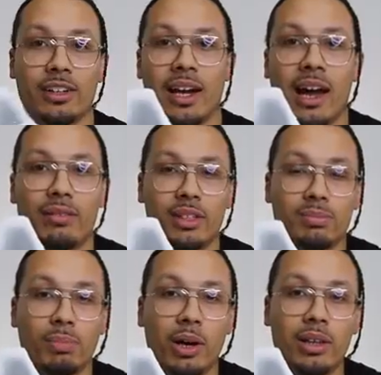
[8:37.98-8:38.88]
you're gonna have this
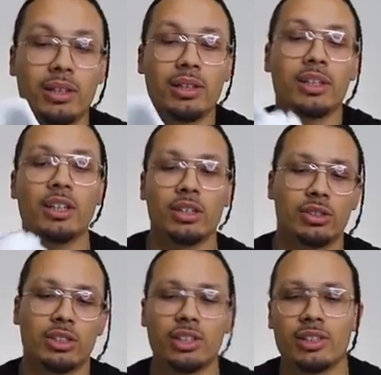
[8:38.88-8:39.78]
bar look.
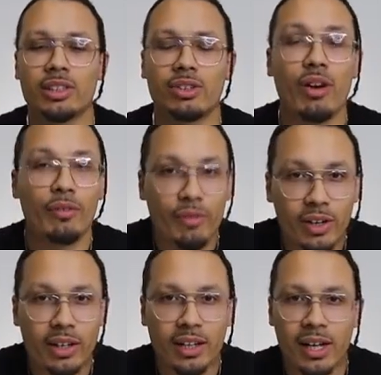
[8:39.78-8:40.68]
So I'll show you this on
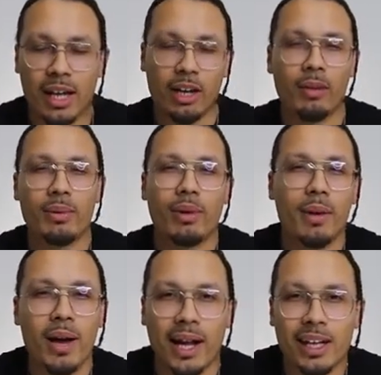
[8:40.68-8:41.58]
foot, and I'll be
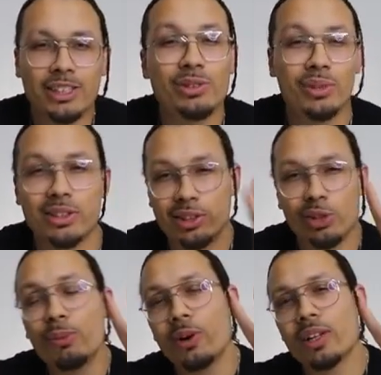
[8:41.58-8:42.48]
right back at you with
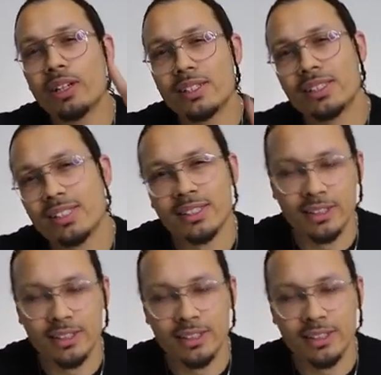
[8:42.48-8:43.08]
2 more looks.